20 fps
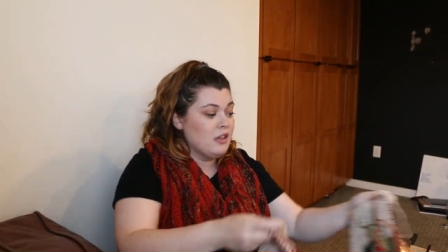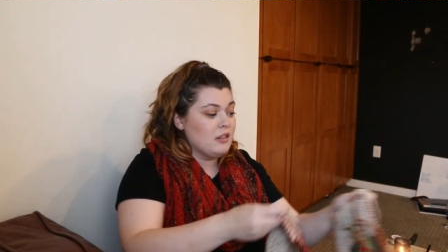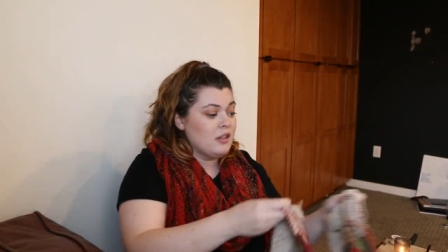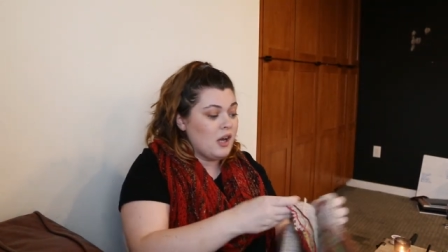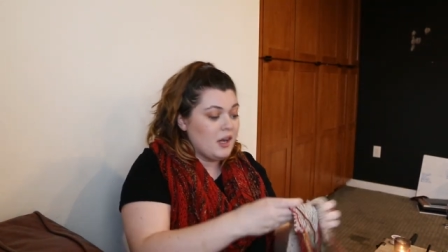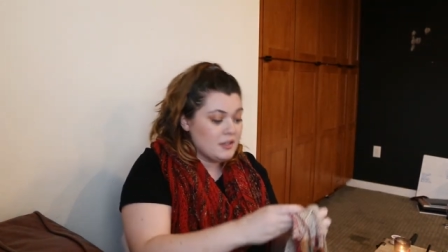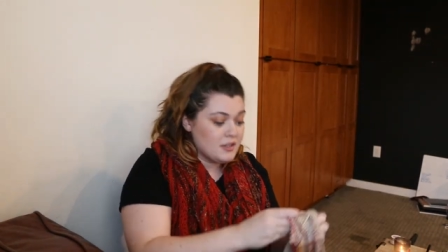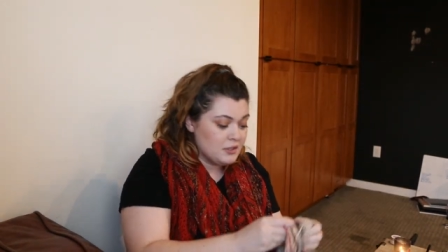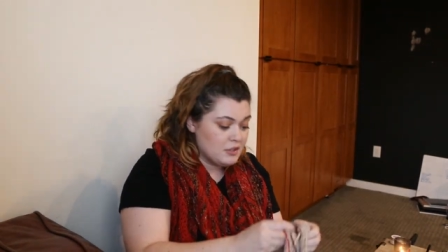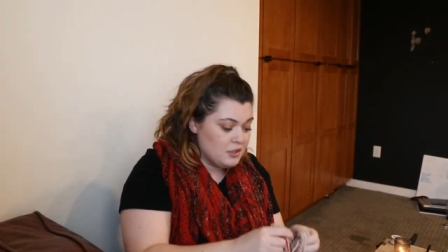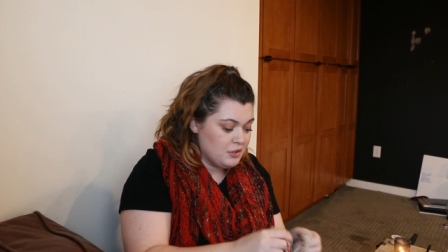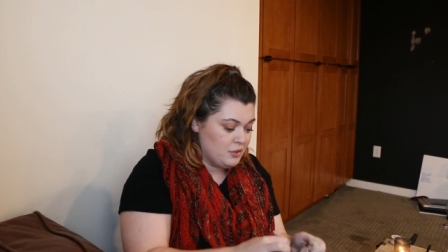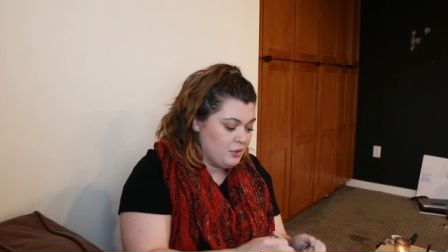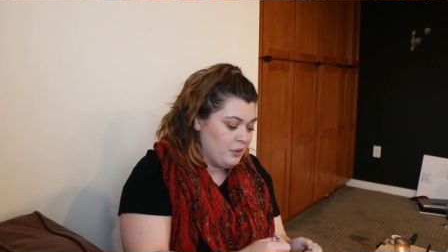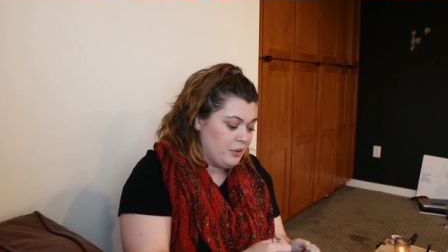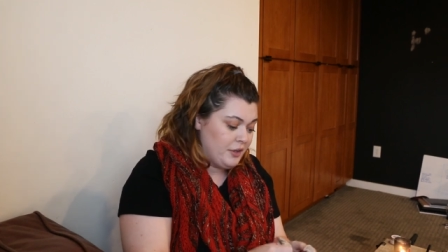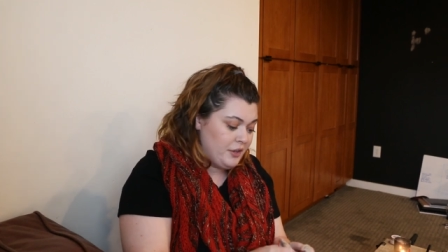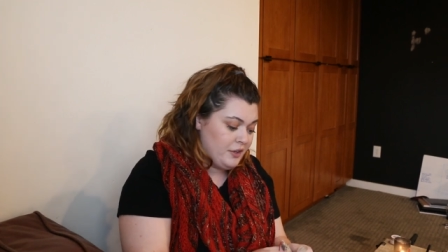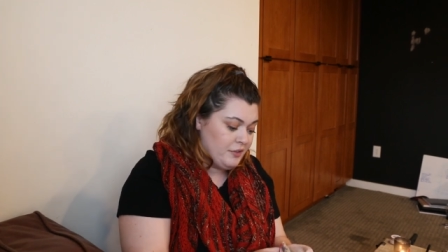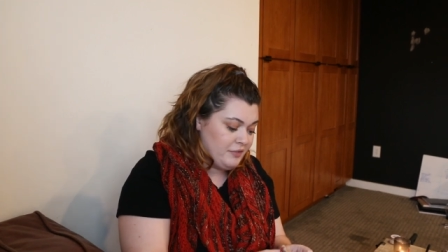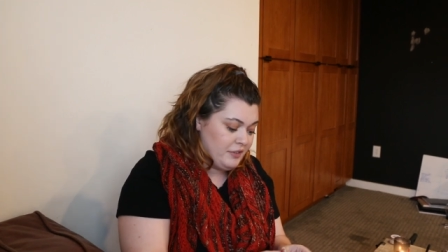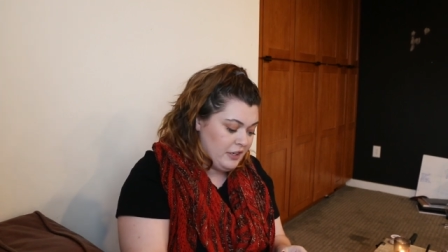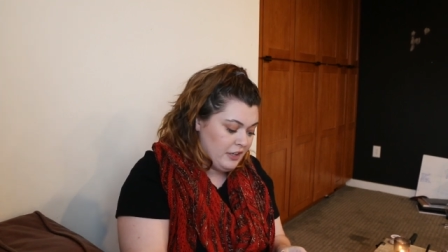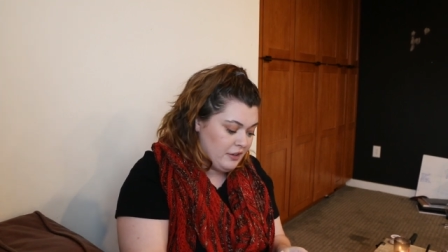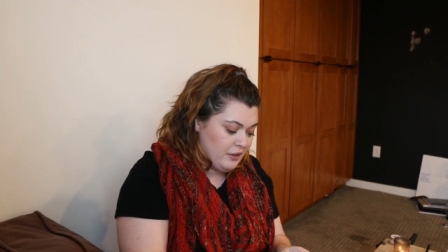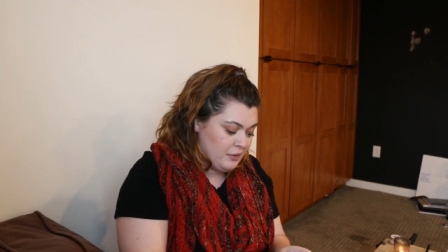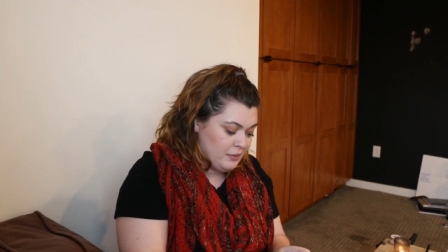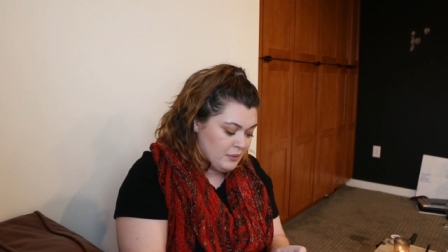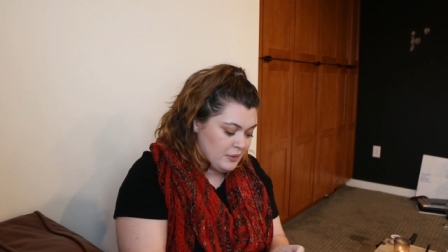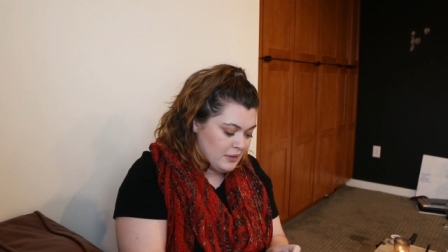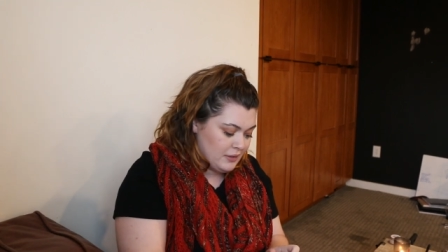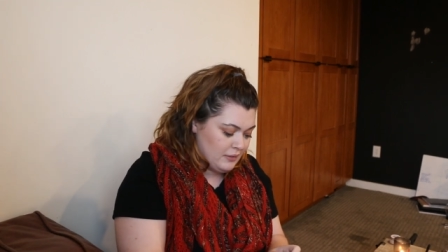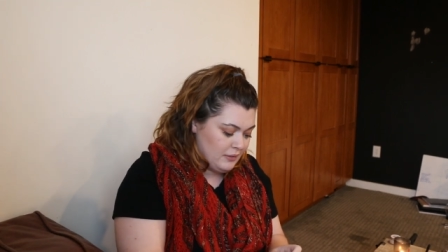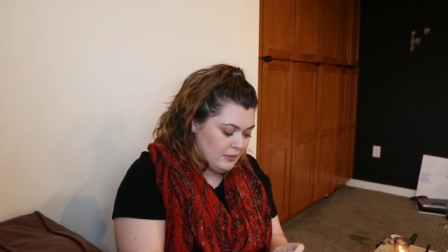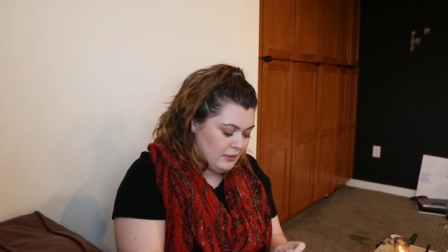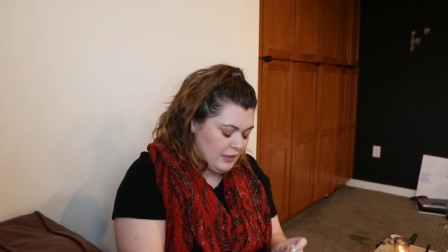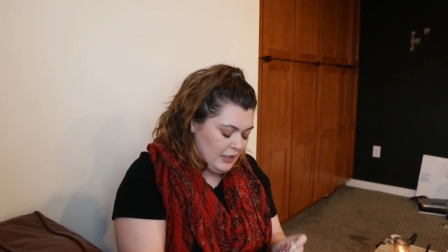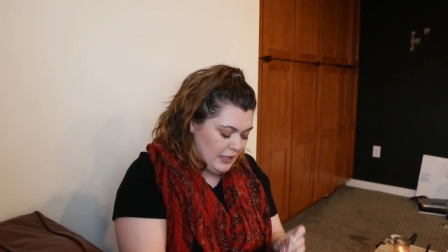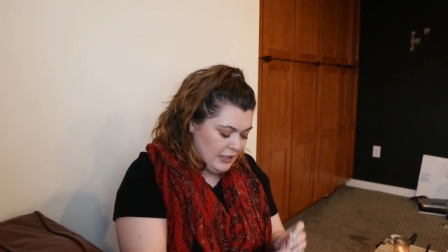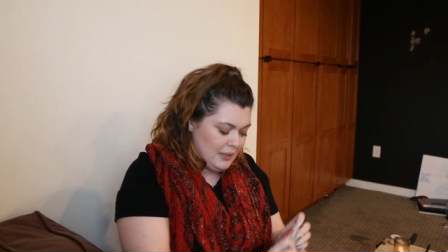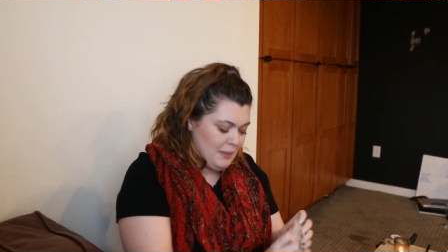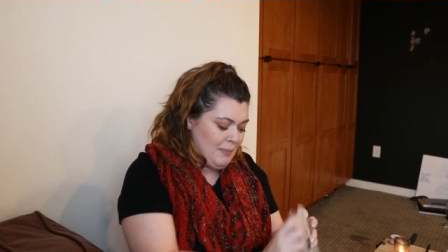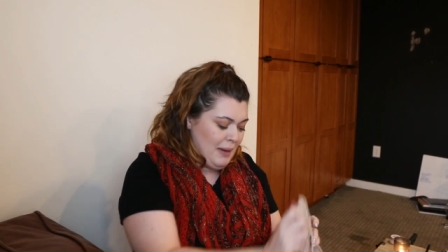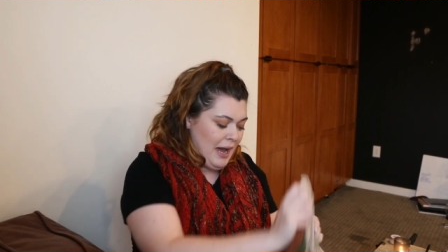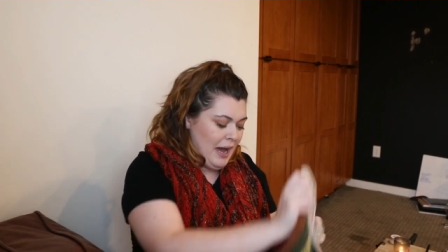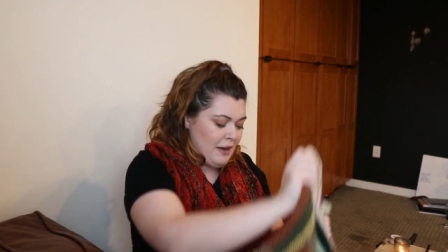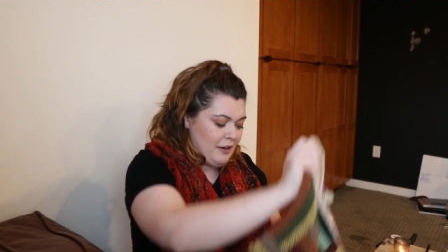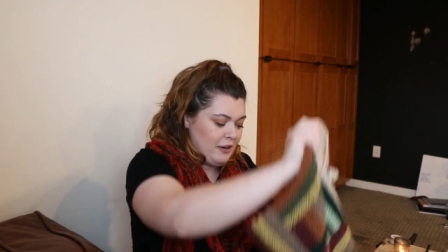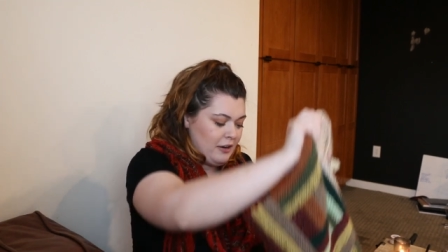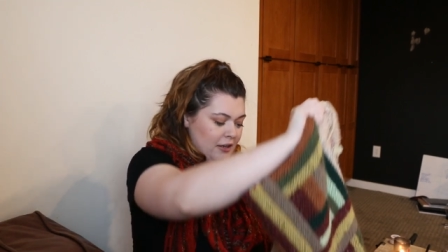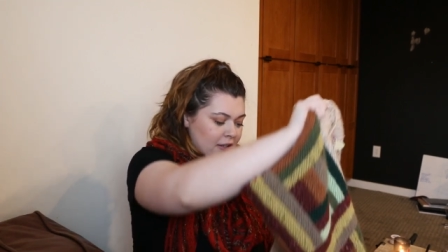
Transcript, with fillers: lots of tutorial videos in the pattern